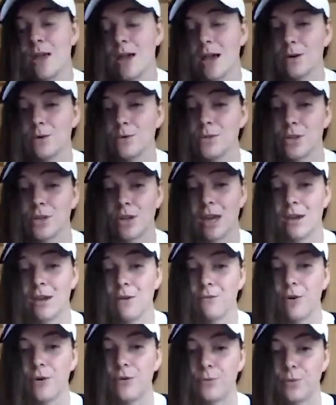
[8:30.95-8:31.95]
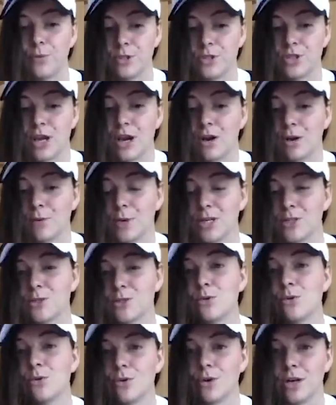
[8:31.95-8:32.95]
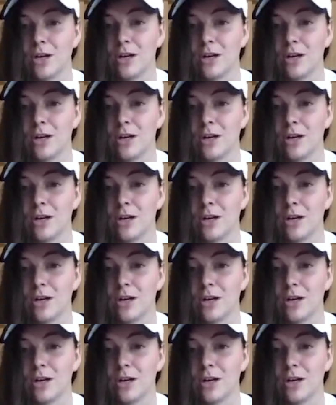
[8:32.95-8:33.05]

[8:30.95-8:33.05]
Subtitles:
and also get involved with sharing my story.